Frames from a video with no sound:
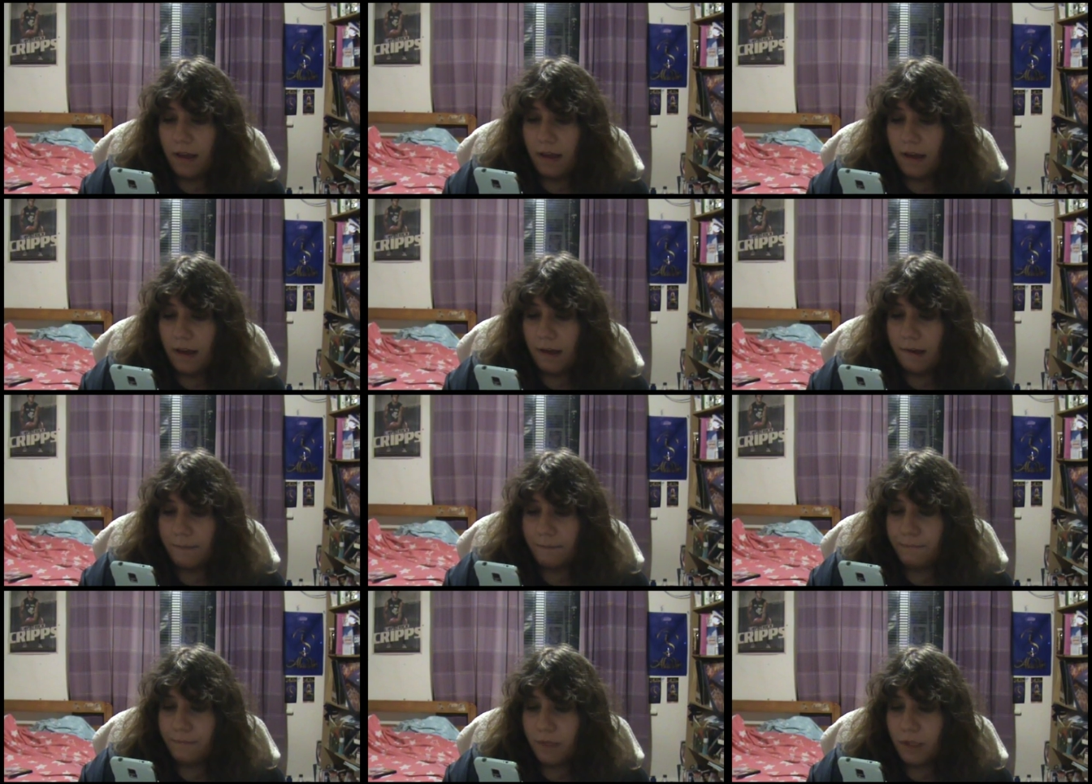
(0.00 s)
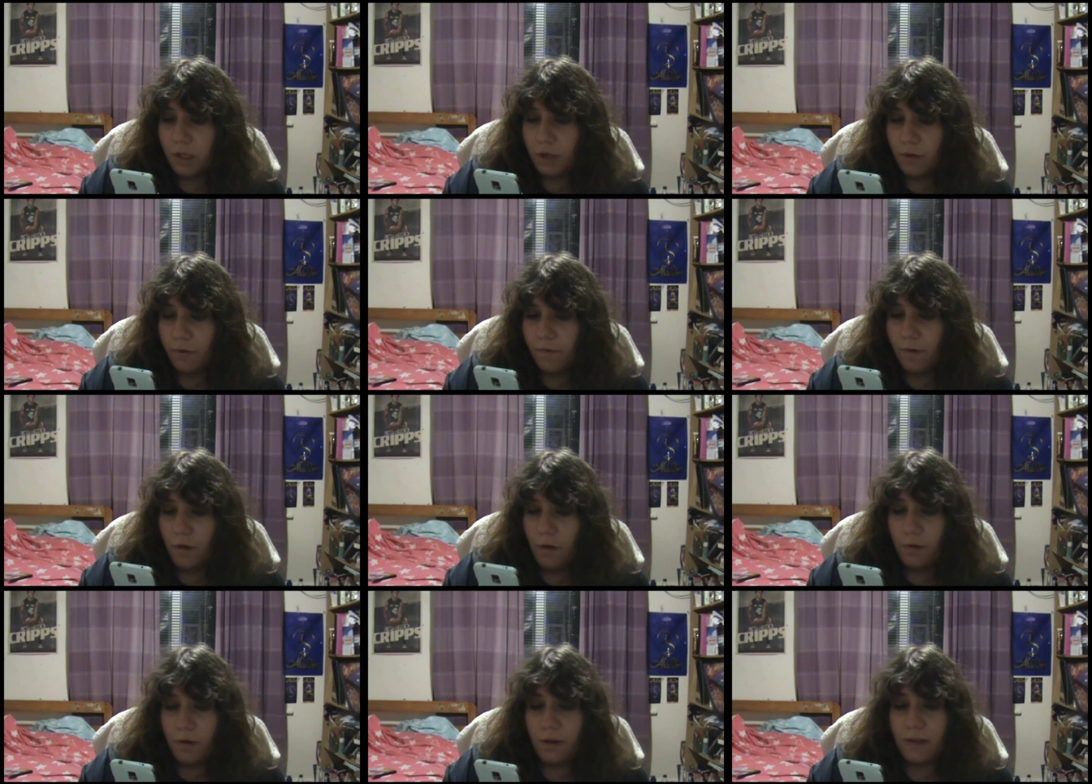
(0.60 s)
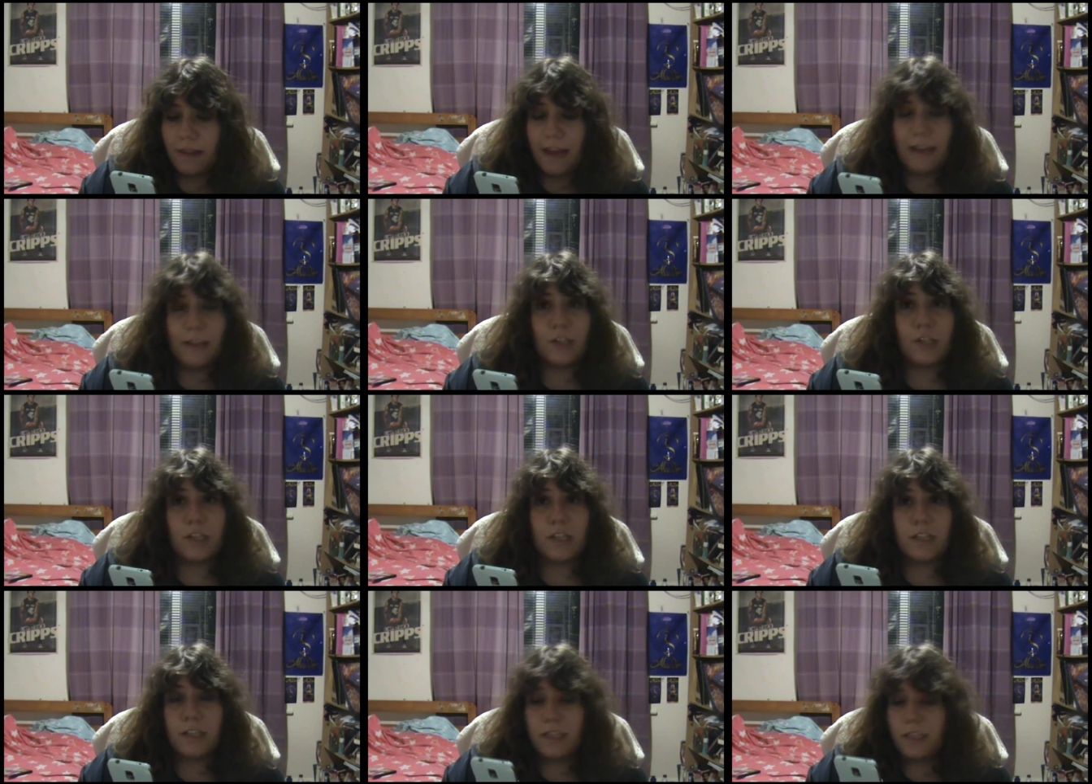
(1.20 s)
Um, so following that,
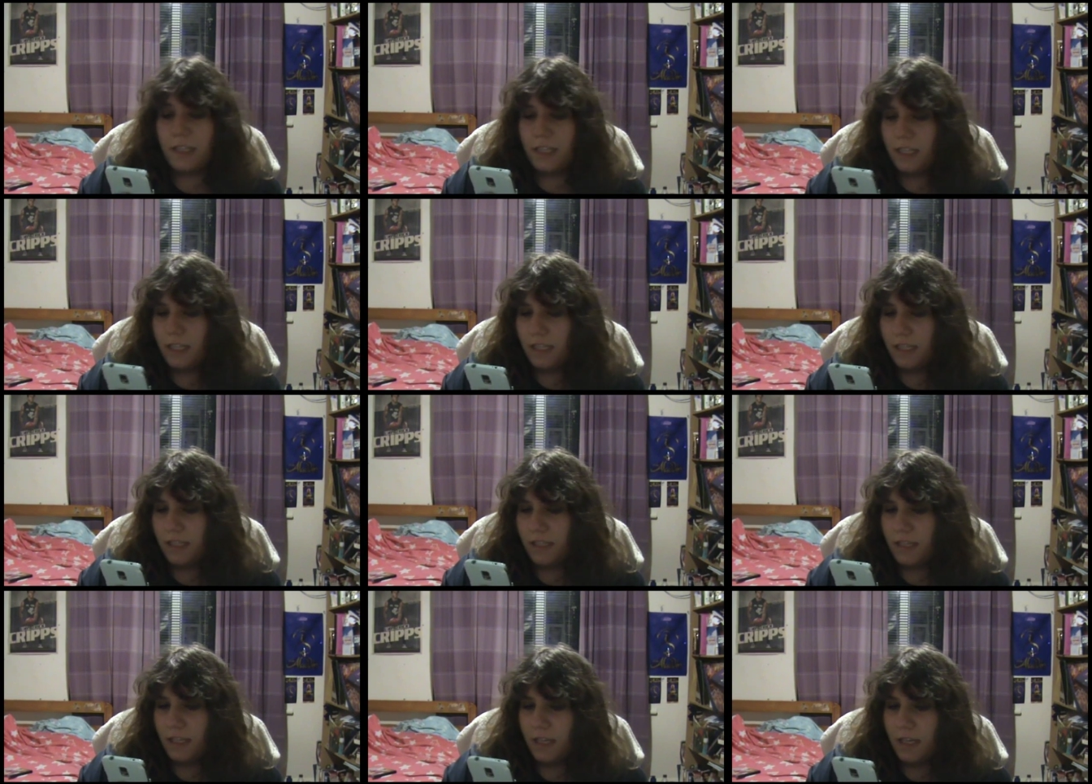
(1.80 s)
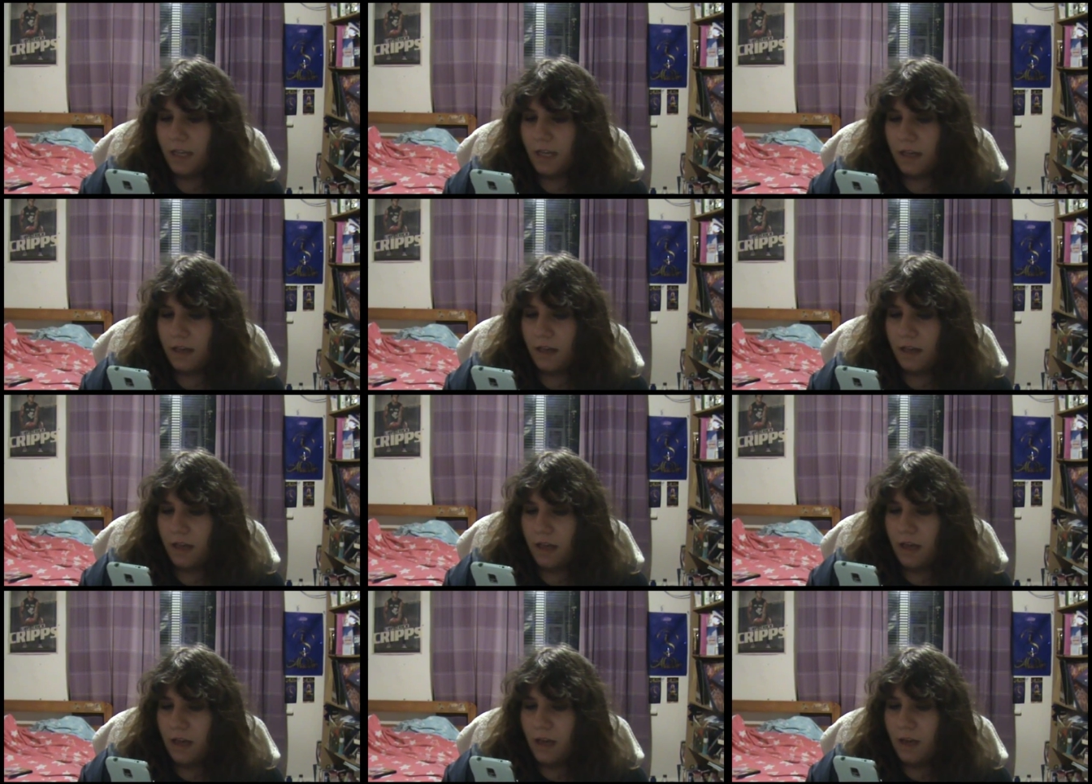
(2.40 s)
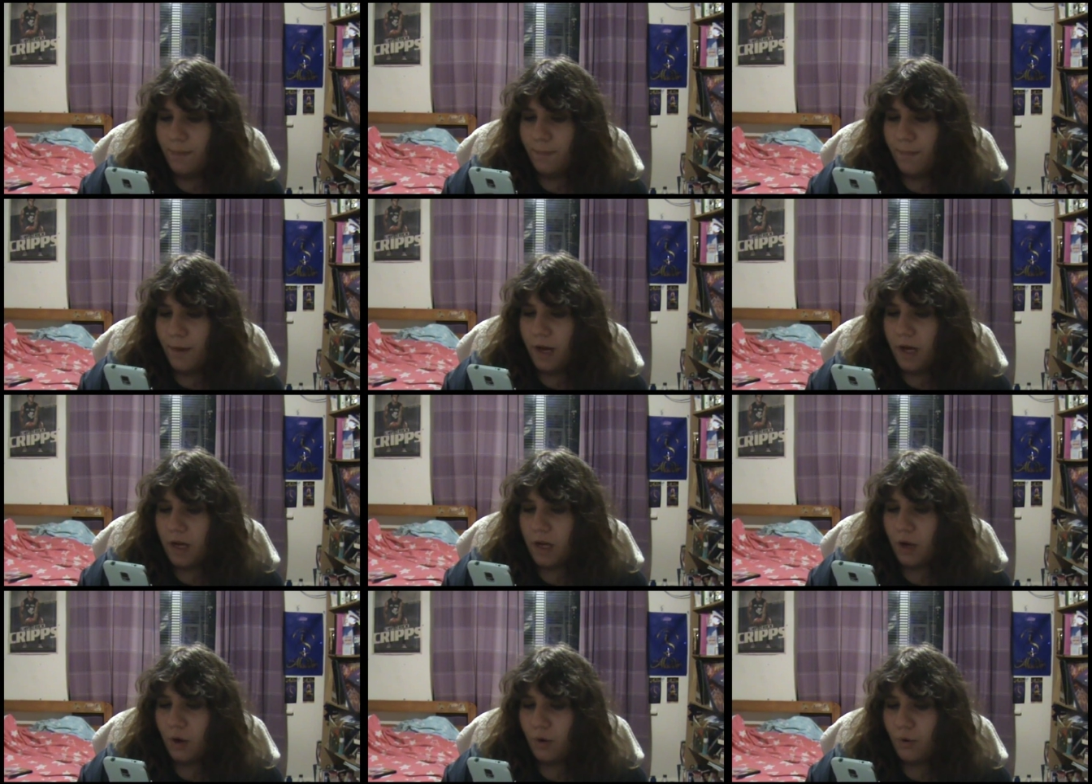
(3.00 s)
she assisted the uh,
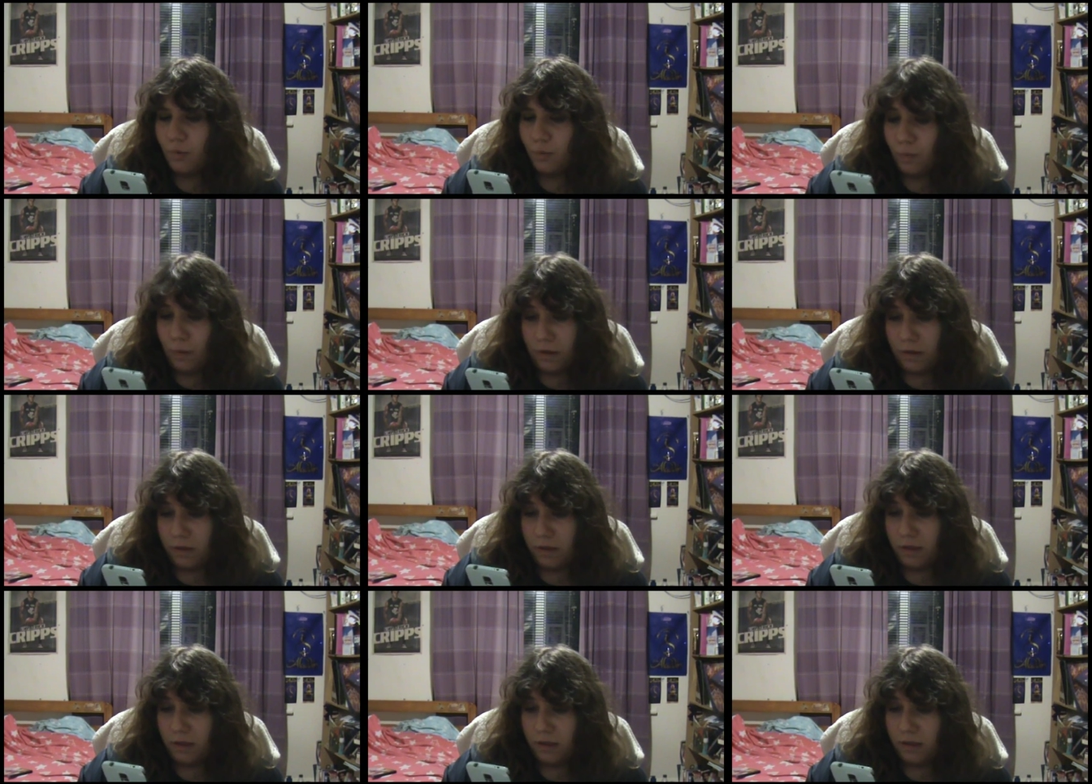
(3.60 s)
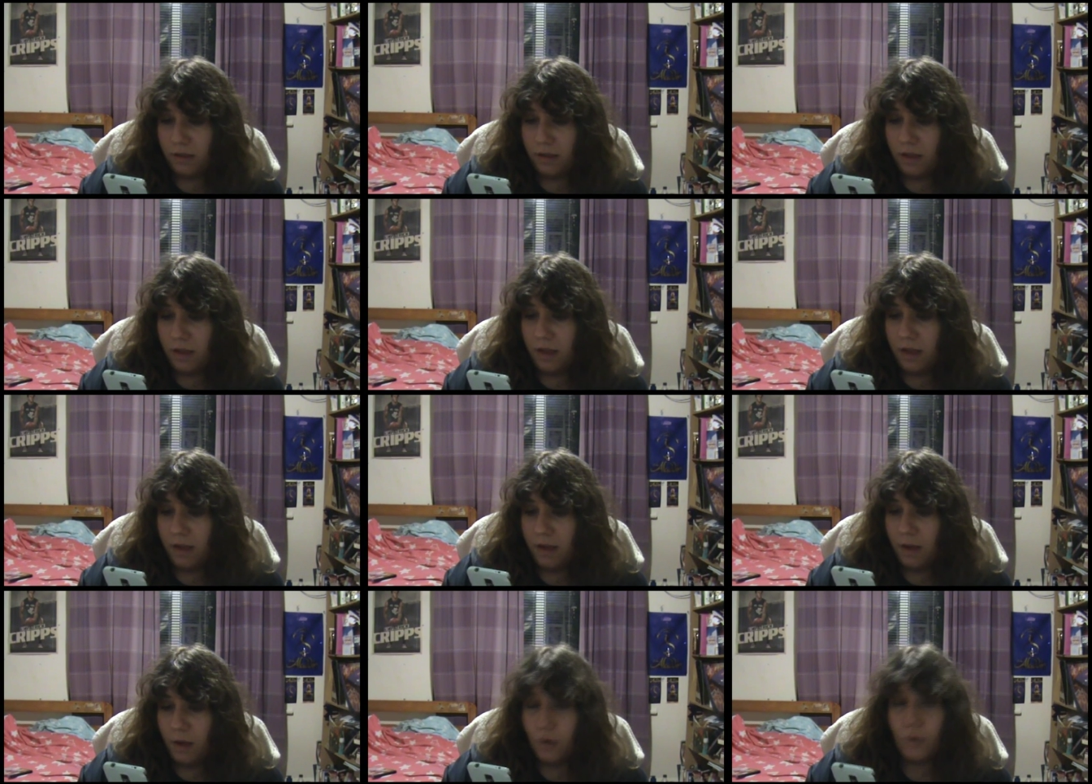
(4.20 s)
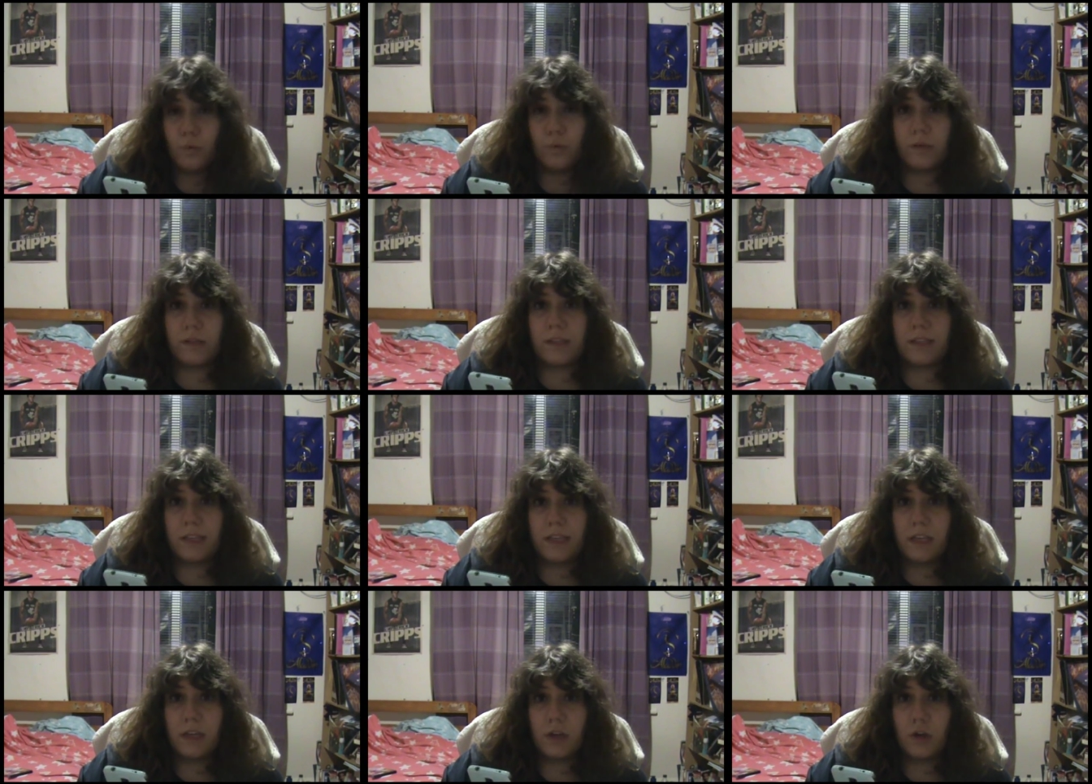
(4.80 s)
Margot Wilson, who was
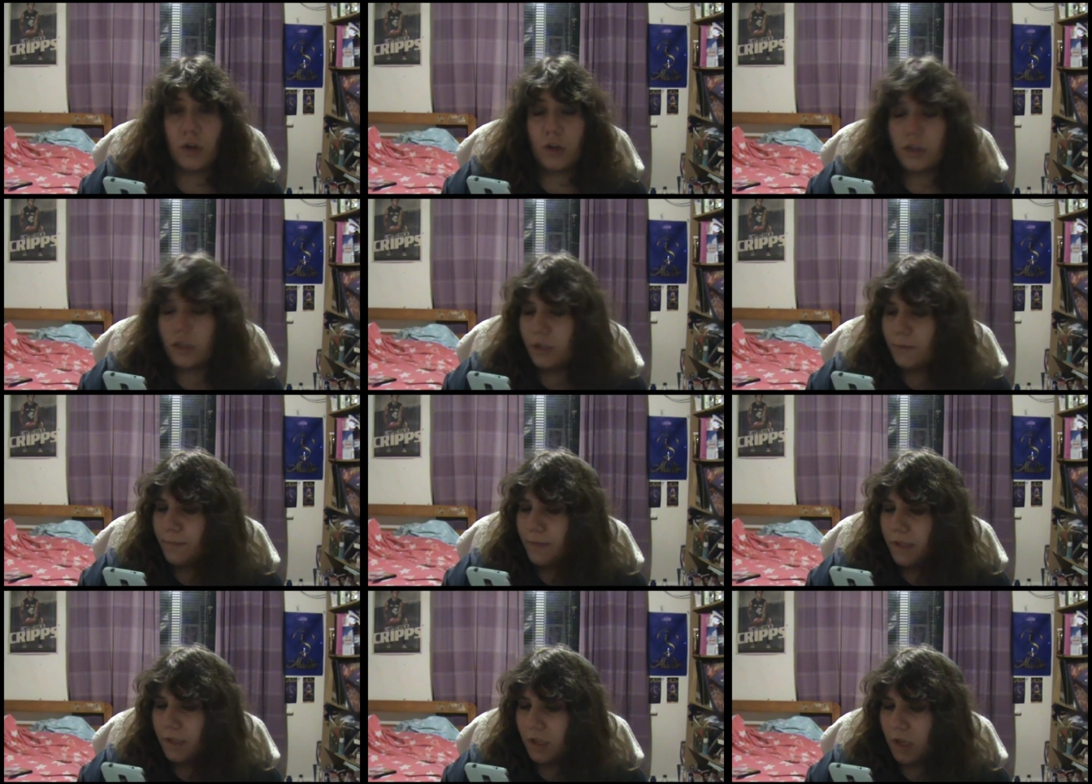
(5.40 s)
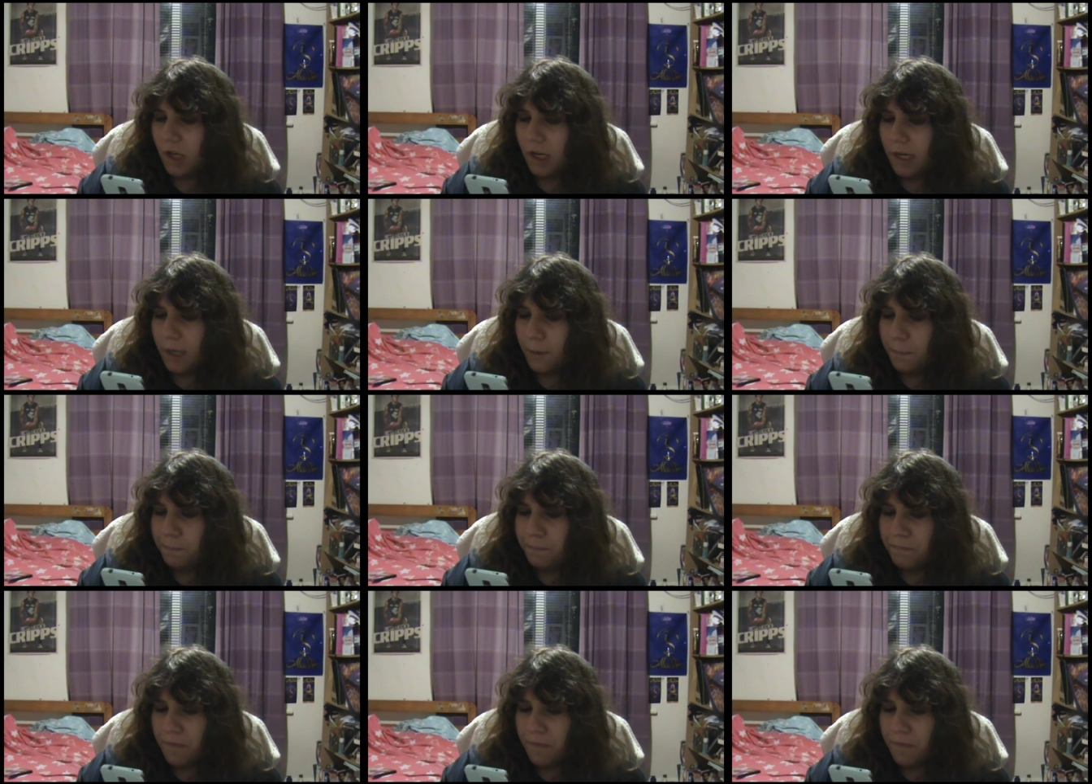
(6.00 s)
the costume designer,